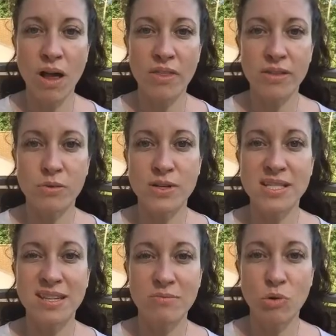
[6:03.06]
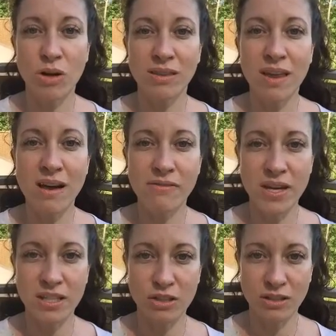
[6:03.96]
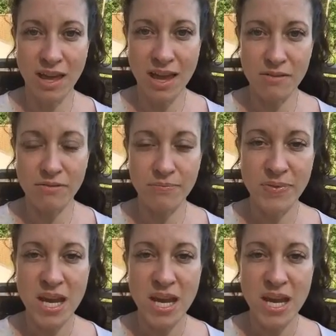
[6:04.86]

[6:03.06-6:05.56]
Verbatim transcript: wealth, and receive more love in your life.